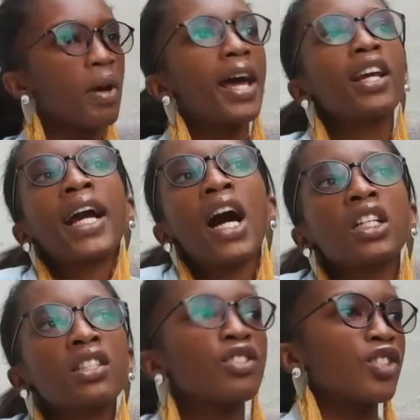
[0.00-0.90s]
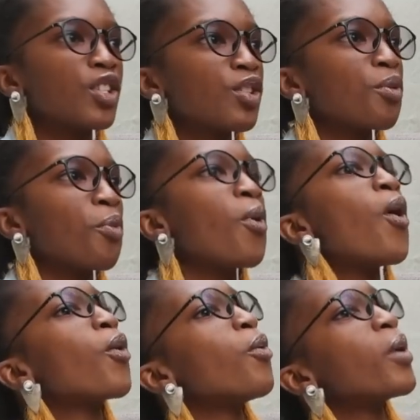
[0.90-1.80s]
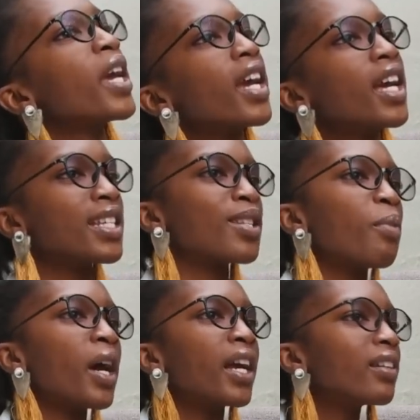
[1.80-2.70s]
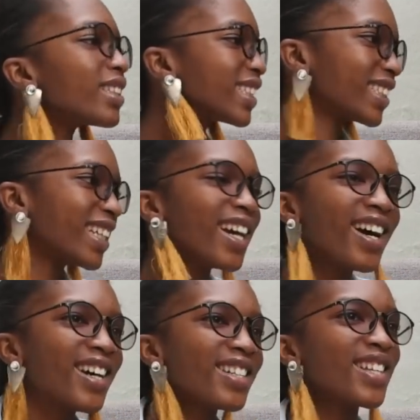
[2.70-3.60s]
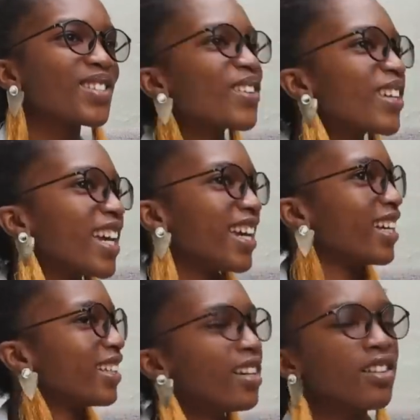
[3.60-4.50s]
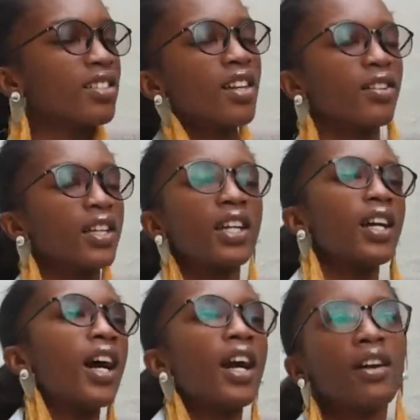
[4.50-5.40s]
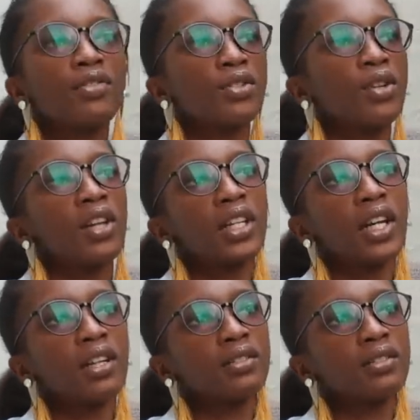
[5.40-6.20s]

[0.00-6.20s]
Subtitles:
But I can't just walk away and smile. That's okay. Yeah. No, it's not okay. Yeah. I have to call it out.